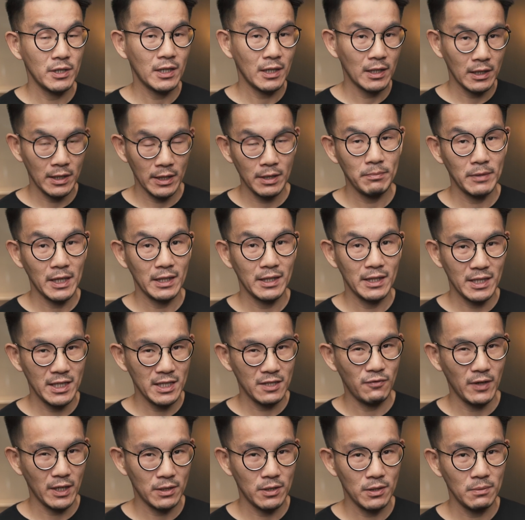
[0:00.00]
claimed that this
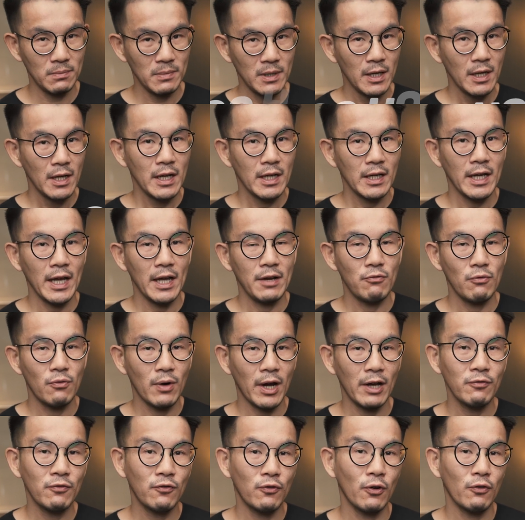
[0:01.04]
vacuum can
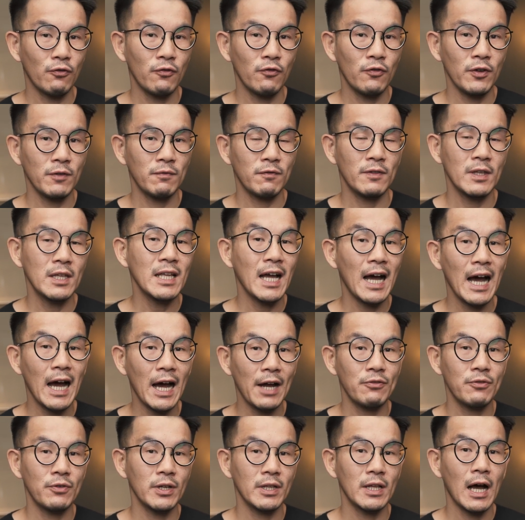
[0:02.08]
run for
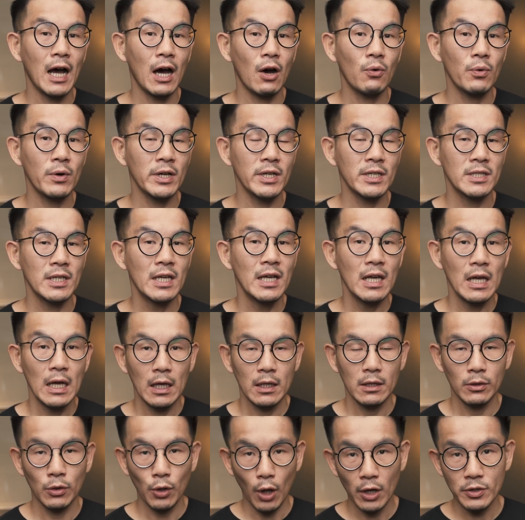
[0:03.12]
1500 hours
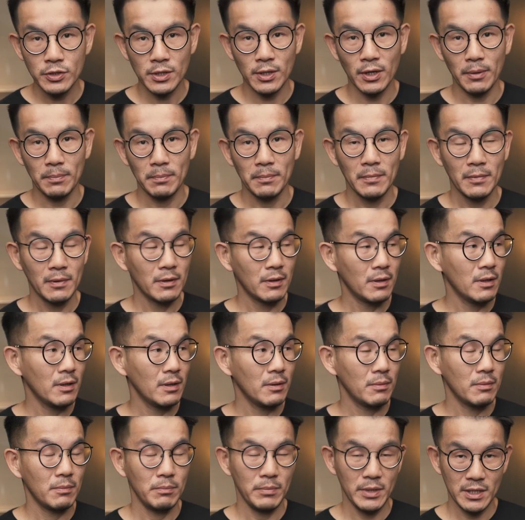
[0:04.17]
non-stop,
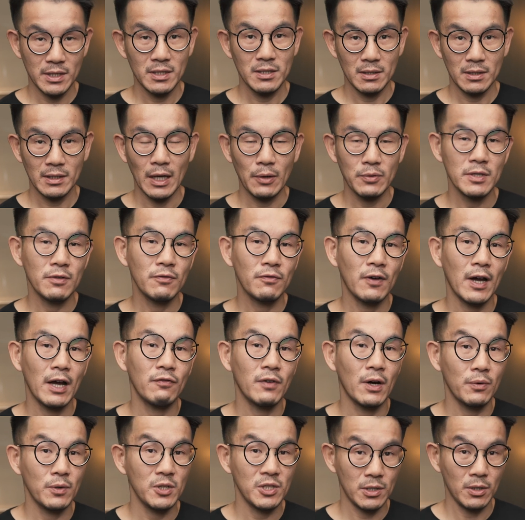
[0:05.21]
means 1005
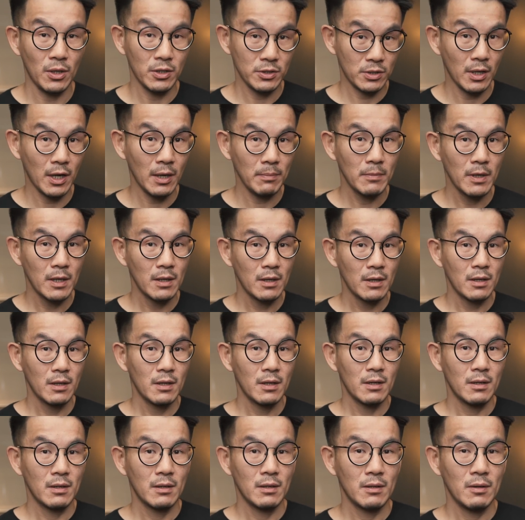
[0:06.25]
hours non-stop.
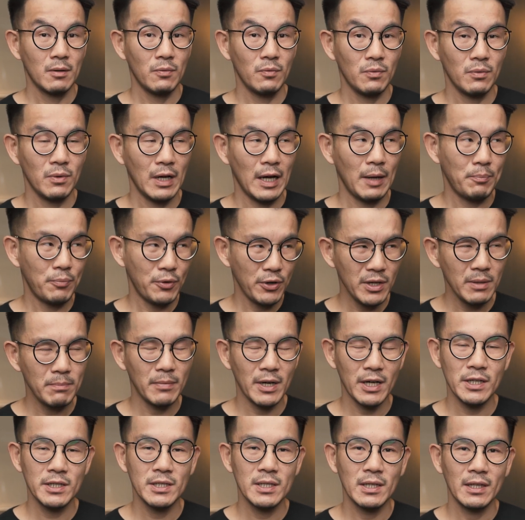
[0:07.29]
Pretty
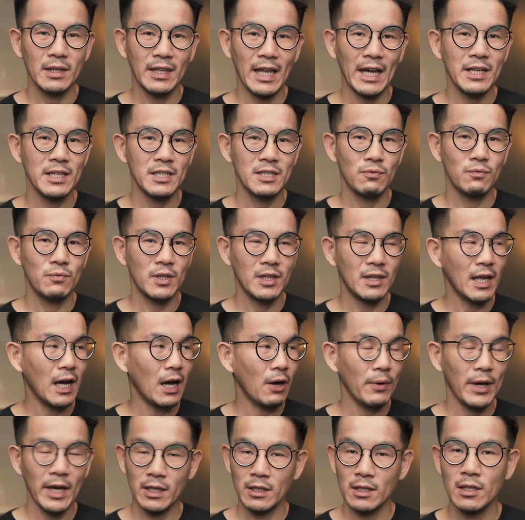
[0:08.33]
much that is
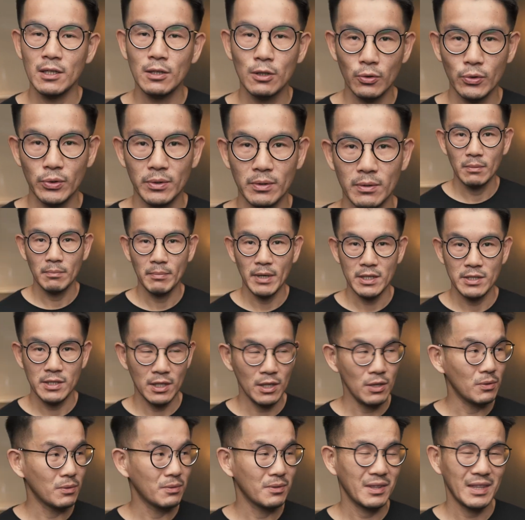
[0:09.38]
without any load, but
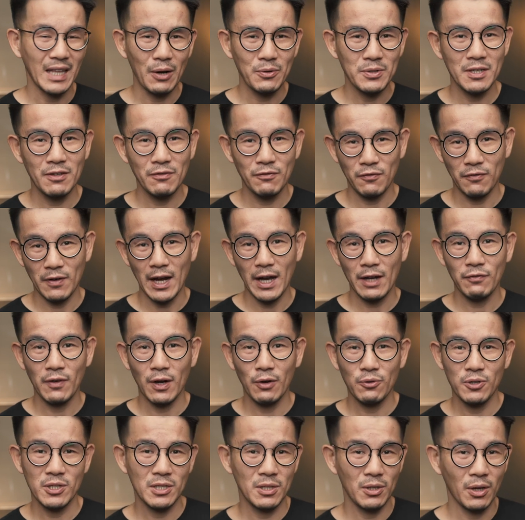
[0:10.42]
still 1005
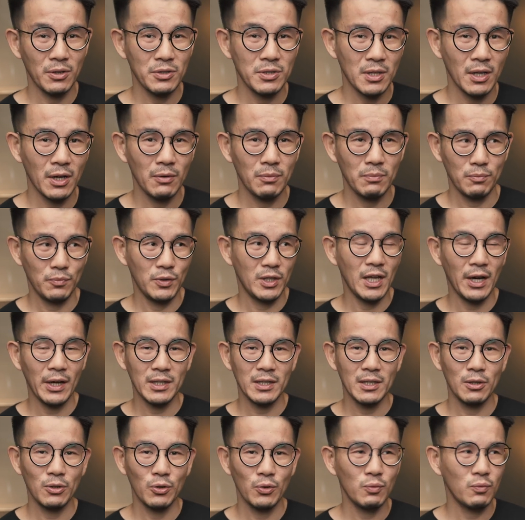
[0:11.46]
hours non-stop without
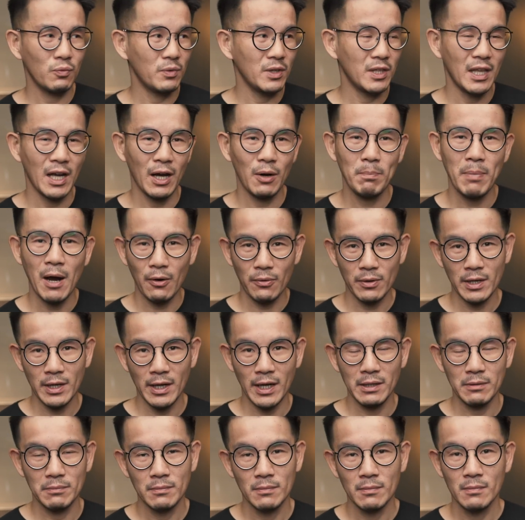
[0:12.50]
any load, without power
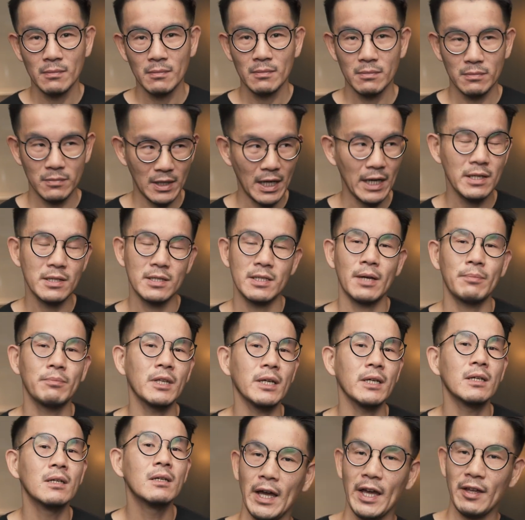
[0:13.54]
cut. That is
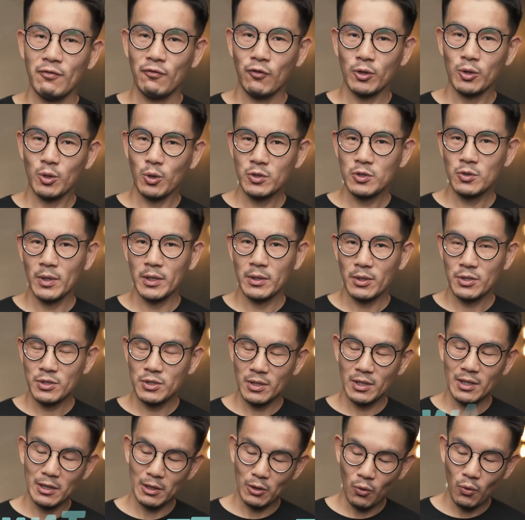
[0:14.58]
something. And for those who are not
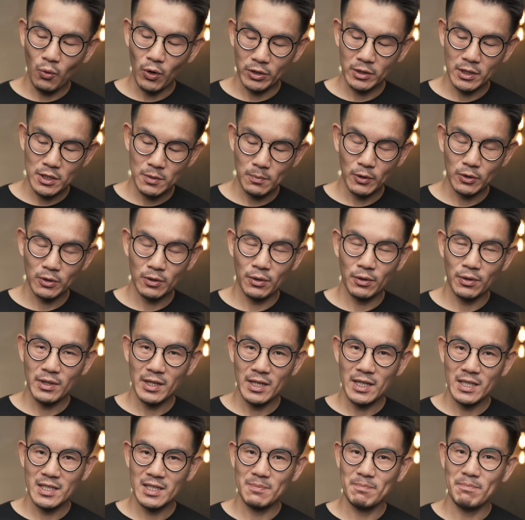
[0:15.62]
sure, low wattage motor
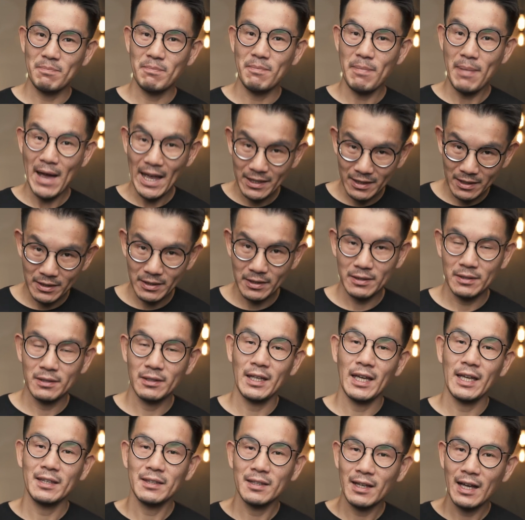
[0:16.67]
is better
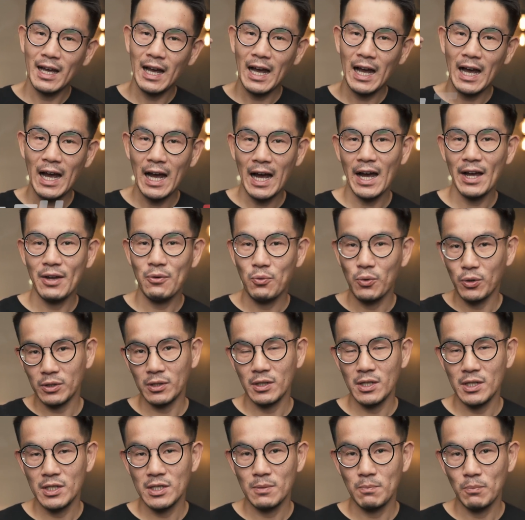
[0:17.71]
than the high
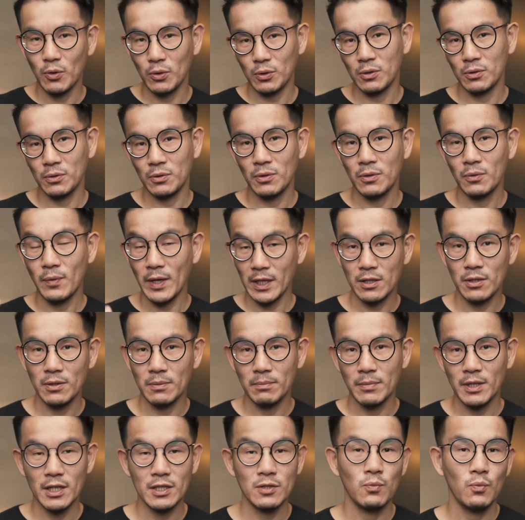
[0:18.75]
wattage motor vacuum.
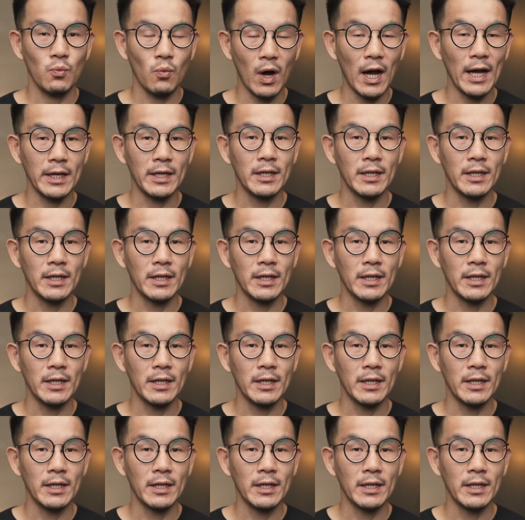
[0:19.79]
Because why?